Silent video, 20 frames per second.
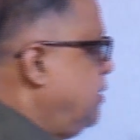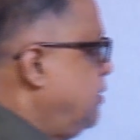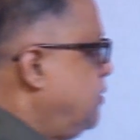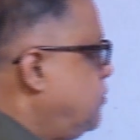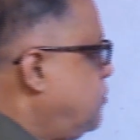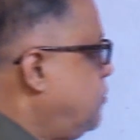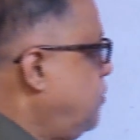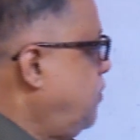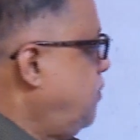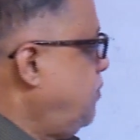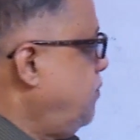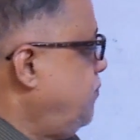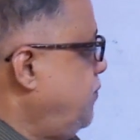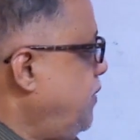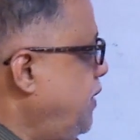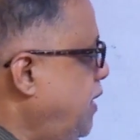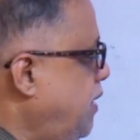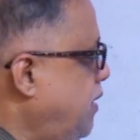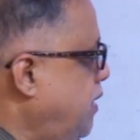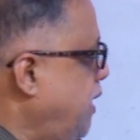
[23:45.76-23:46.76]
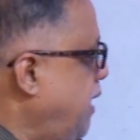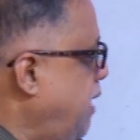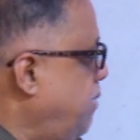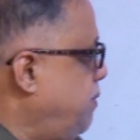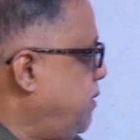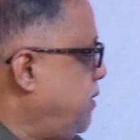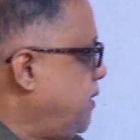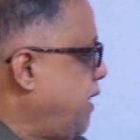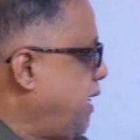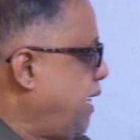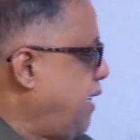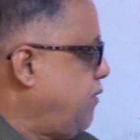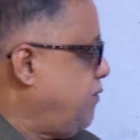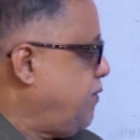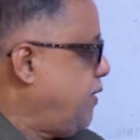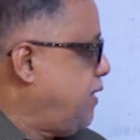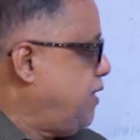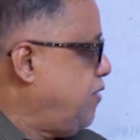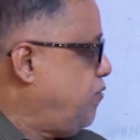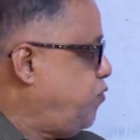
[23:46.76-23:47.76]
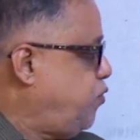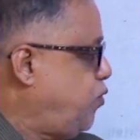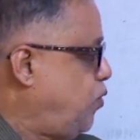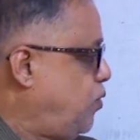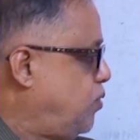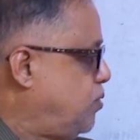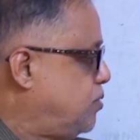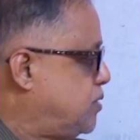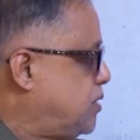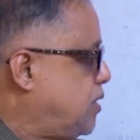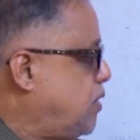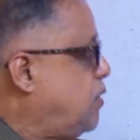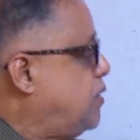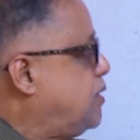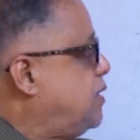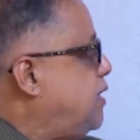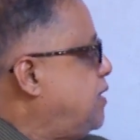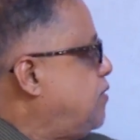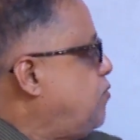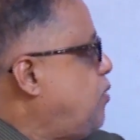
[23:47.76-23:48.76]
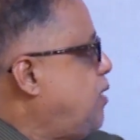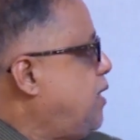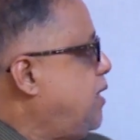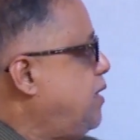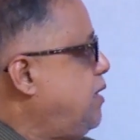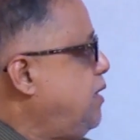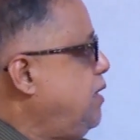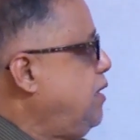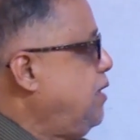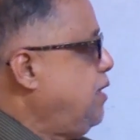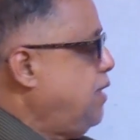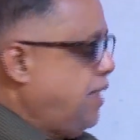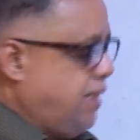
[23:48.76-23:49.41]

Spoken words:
So we are able to calculate the force on that one,